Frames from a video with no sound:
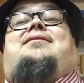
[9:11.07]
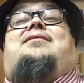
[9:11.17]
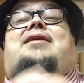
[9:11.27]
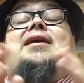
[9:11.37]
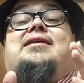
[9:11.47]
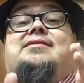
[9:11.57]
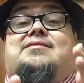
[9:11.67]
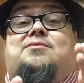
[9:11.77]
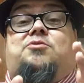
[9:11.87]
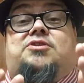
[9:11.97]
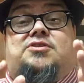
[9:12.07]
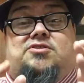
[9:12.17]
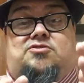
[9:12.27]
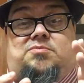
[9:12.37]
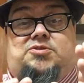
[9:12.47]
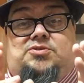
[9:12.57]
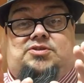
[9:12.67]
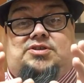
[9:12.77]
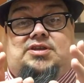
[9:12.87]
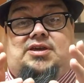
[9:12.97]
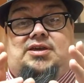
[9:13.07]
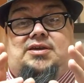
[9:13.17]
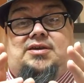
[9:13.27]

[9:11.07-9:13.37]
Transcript: Now let's see what the Scriptures say.